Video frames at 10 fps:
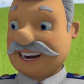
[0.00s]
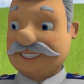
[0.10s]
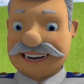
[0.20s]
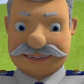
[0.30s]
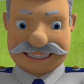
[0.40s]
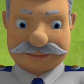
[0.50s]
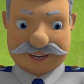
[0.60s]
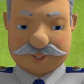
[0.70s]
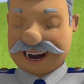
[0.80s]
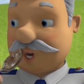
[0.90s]
Cridlington's
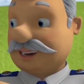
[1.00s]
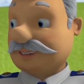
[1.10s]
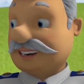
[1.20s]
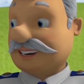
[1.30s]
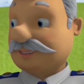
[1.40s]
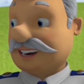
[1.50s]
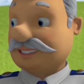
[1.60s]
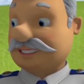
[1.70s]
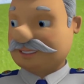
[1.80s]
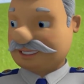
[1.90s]
around
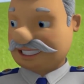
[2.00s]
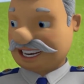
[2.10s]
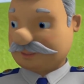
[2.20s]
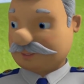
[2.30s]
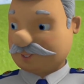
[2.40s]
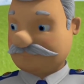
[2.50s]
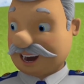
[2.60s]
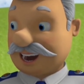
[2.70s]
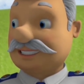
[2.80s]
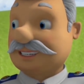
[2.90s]
isn't such a
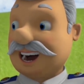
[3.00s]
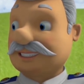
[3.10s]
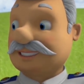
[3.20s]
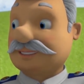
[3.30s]
bad thing.